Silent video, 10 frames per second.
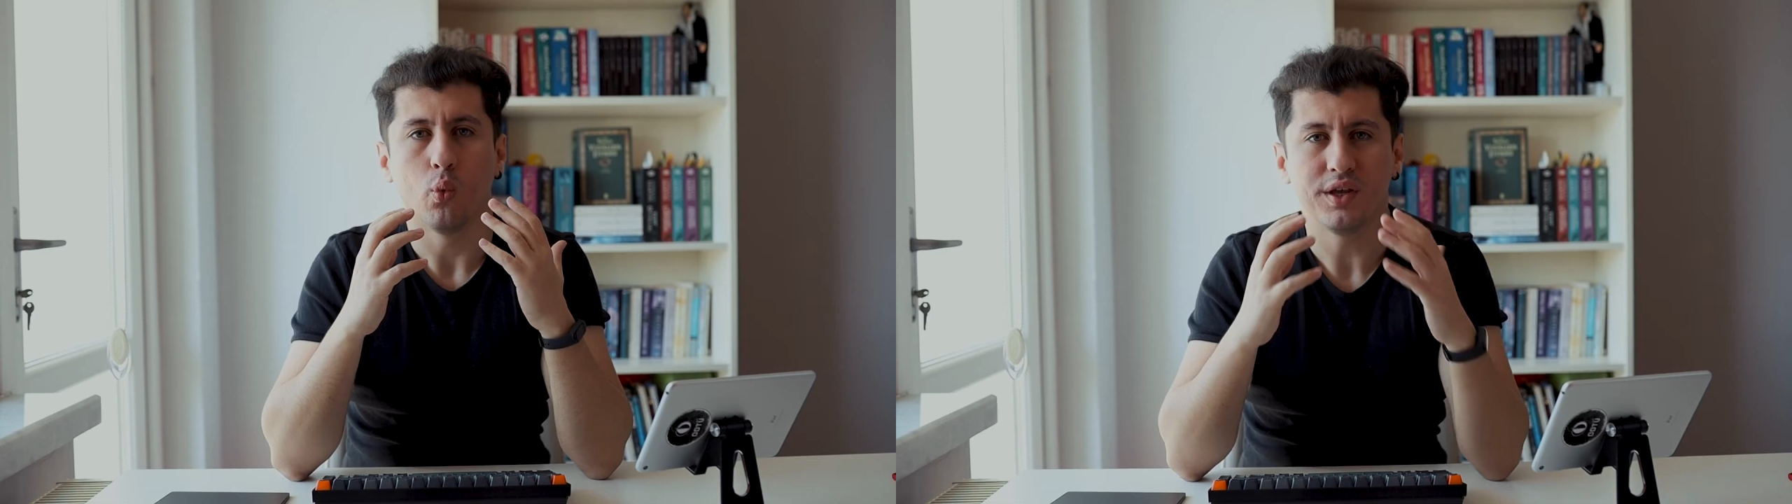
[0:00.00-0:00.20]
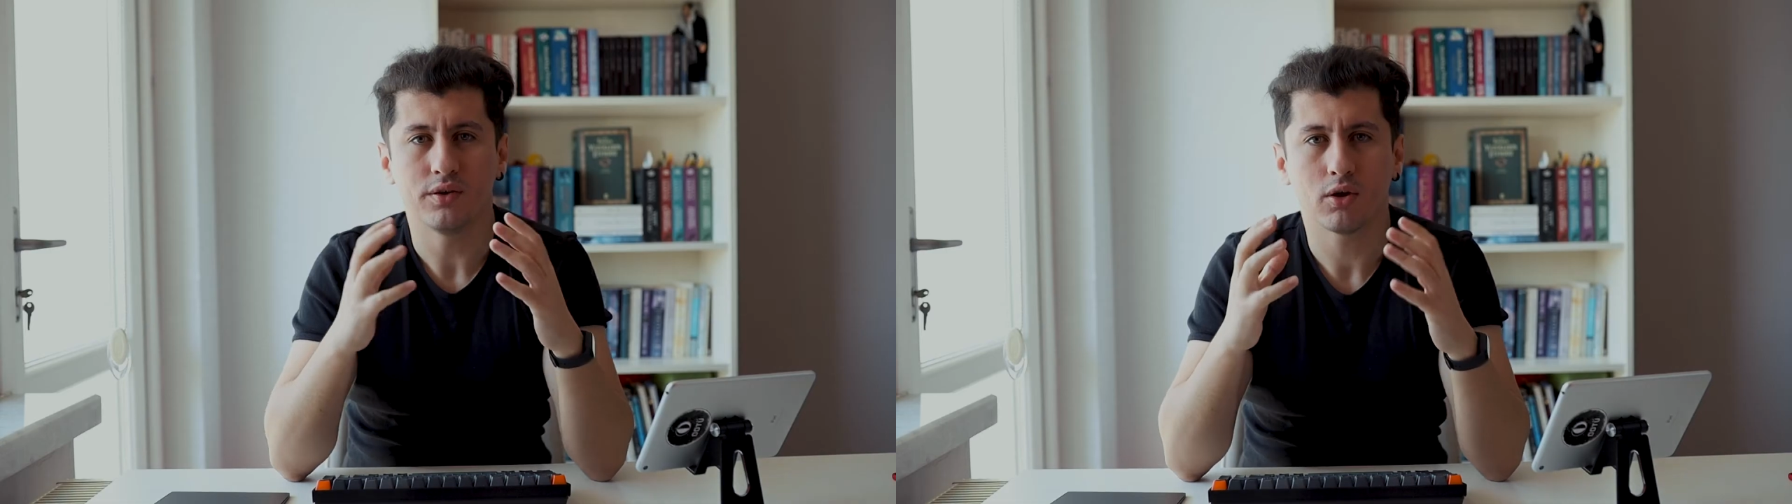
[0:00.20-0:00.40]

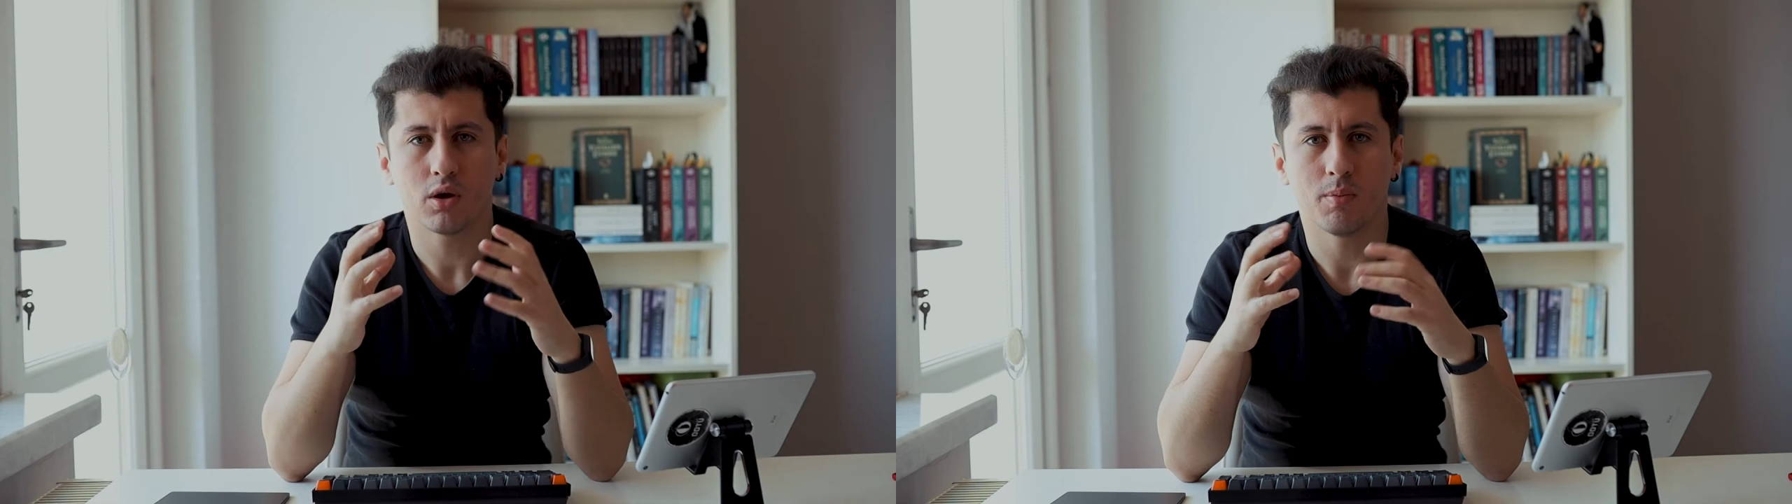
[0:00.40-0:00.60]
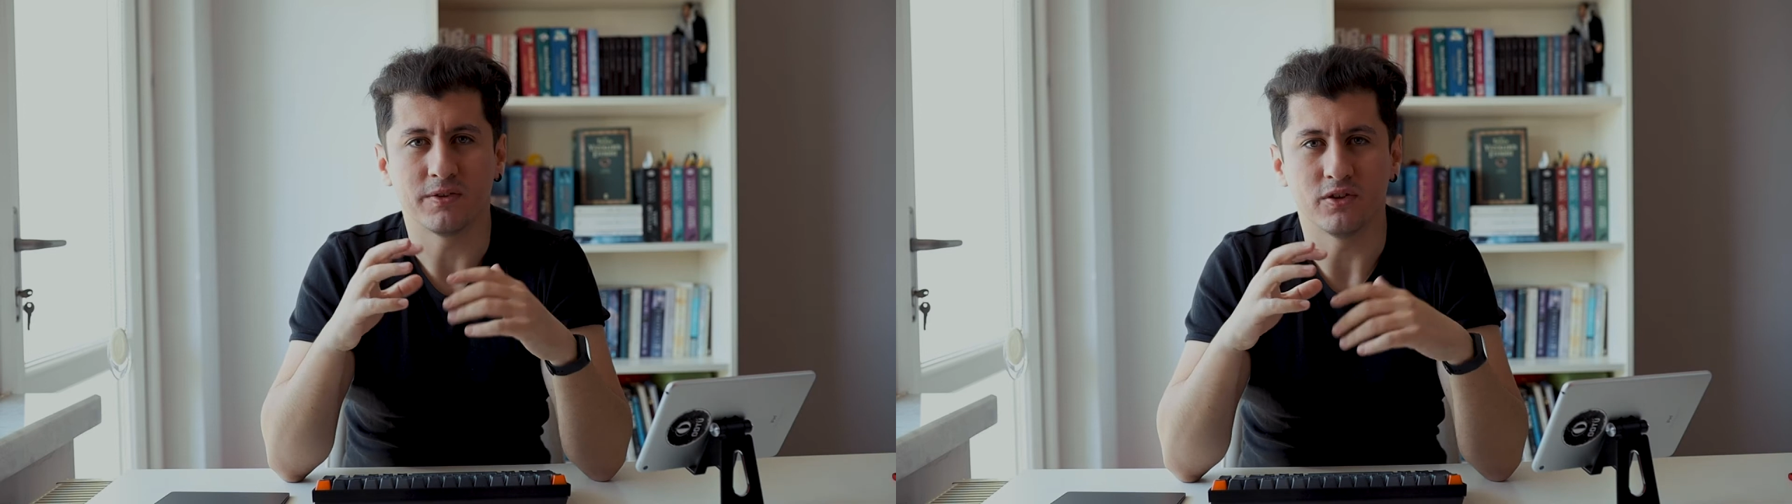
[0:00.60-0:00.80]
We talk
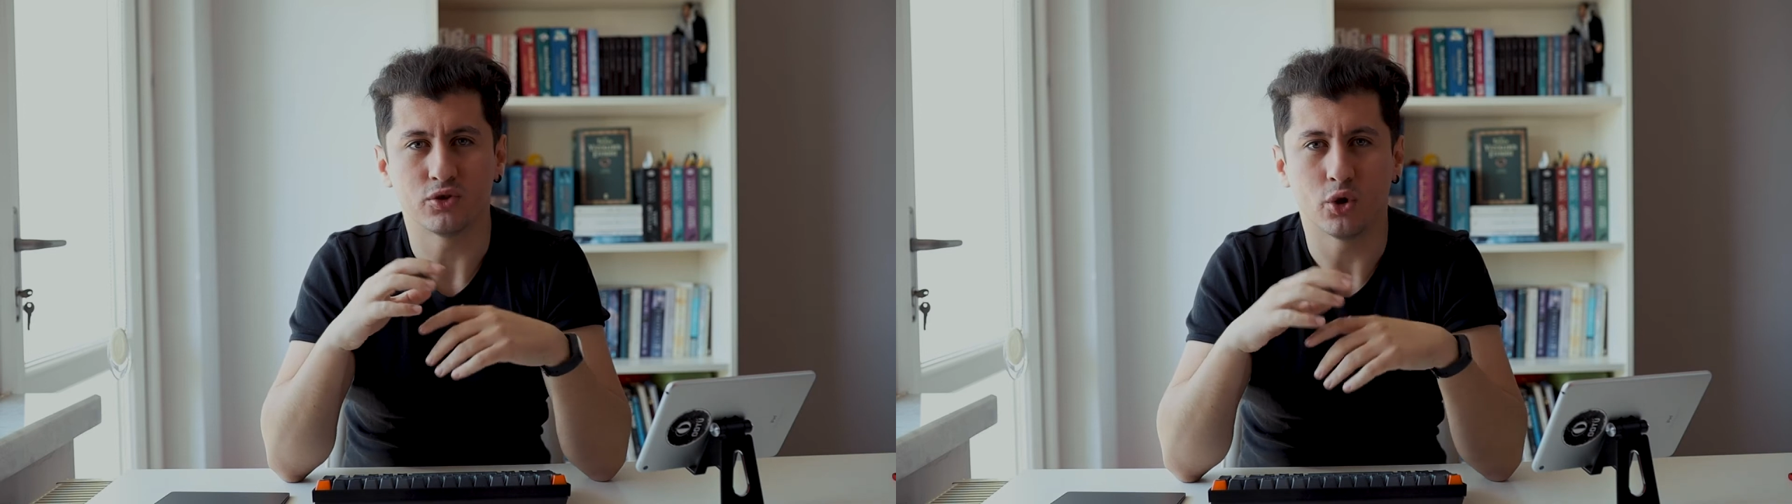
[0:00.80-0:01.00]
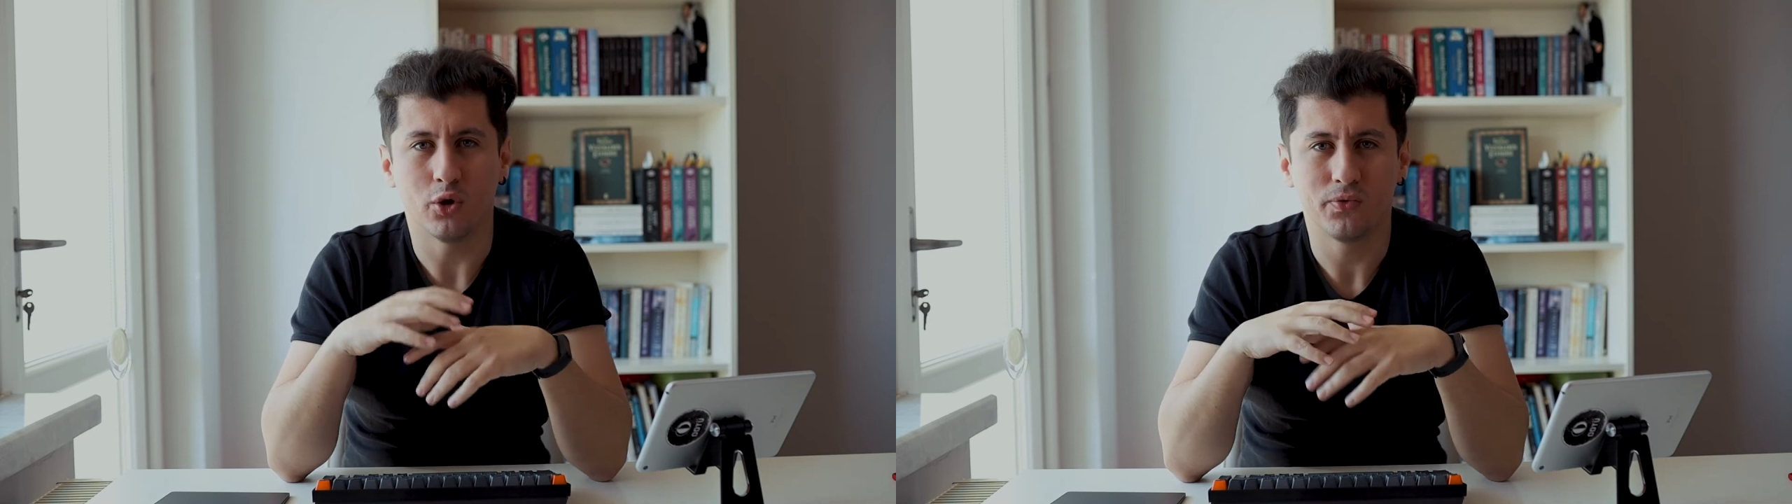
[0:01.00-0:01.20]
about the
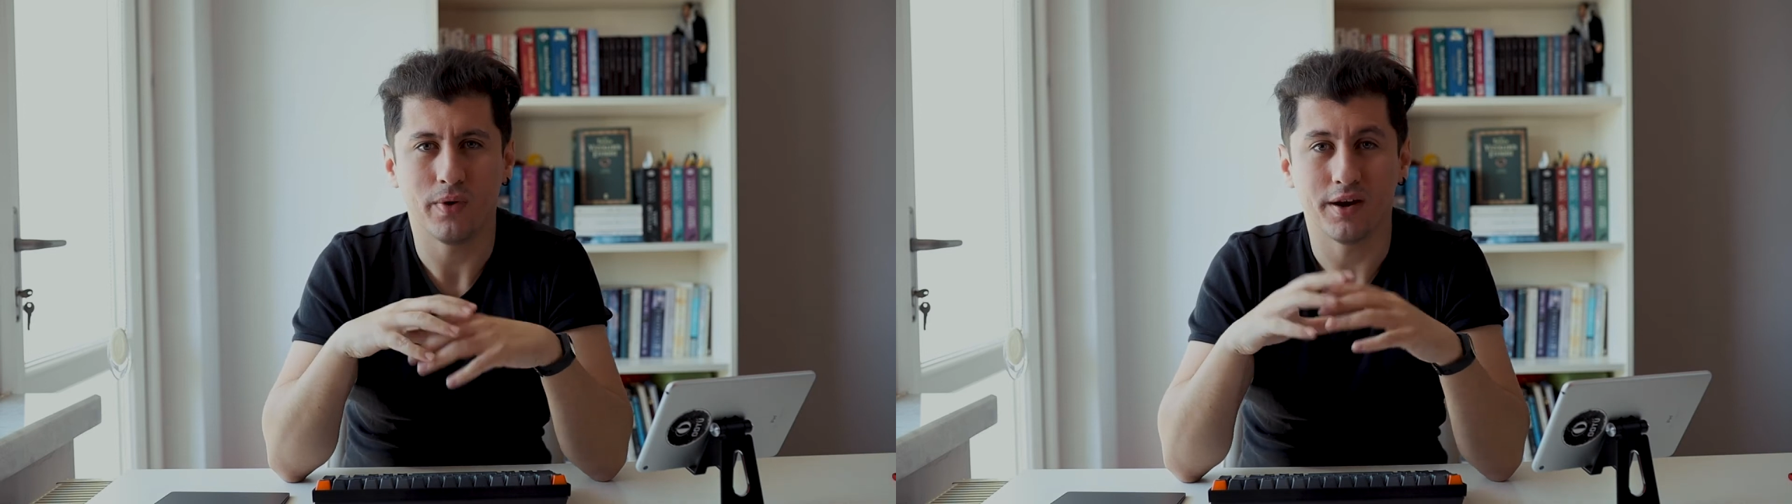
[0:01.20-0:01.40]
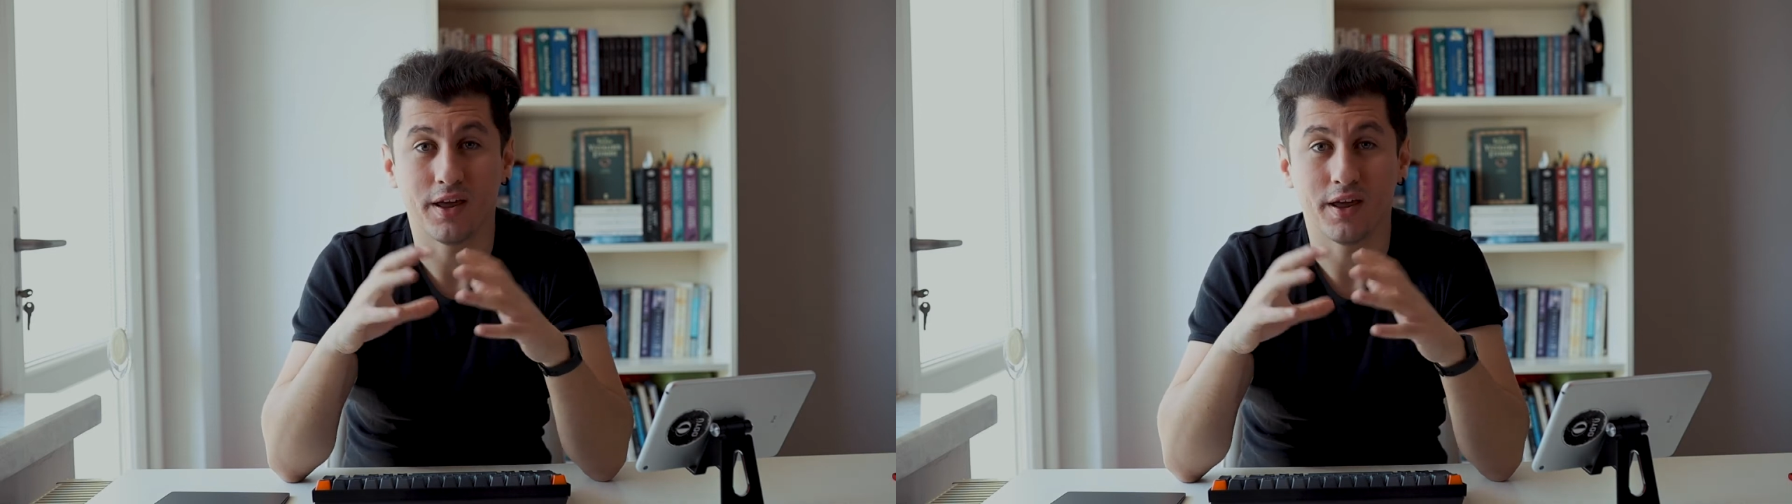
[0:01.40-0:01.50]
software